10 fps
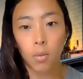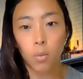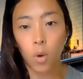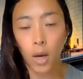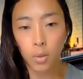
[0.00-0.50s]

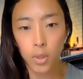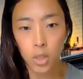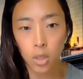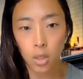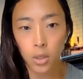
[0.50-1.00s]
one
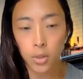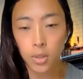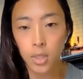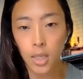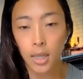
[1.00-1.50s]
which
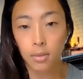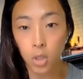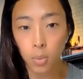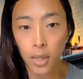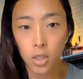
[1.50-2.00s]
includes
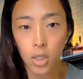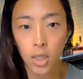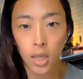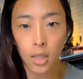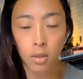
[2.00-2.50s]
renewable
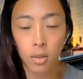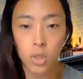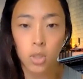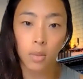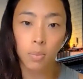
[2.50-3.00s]
energy, and
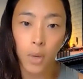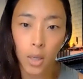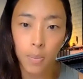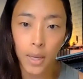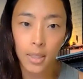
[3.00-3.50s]
which is called
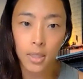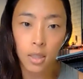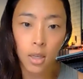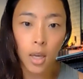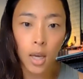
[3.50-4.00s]
market-based,
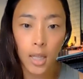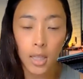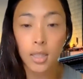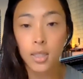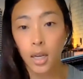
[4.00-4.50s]
and
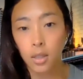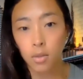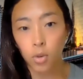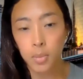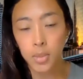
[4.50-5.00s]
then the second
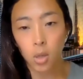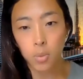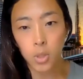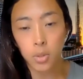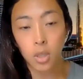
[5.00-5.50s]
form of scope
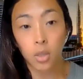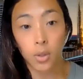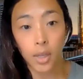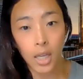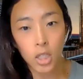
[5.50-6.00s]
2 is called
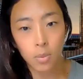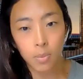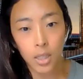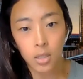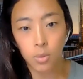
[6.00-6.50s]

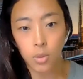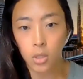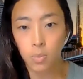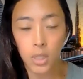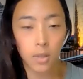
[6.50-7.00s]
location-based, which is
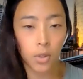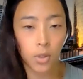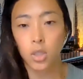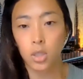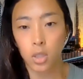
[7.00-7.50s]

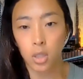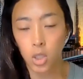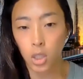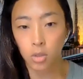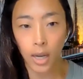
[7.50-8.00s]
specifically just the
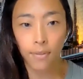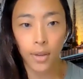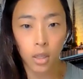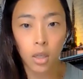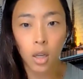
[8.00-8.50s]

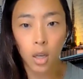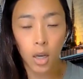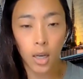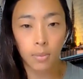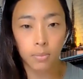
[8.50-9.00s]
geographic
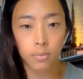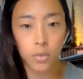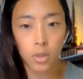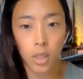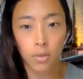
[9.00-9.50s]

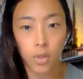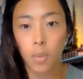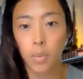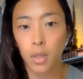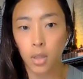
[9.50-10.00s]
kind of
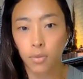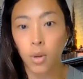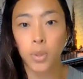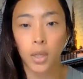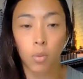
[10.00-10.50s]
carbon
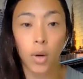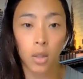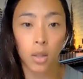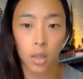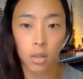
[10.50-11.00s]
footprint of
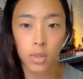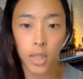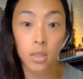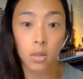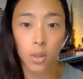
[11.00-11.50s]
where the sites are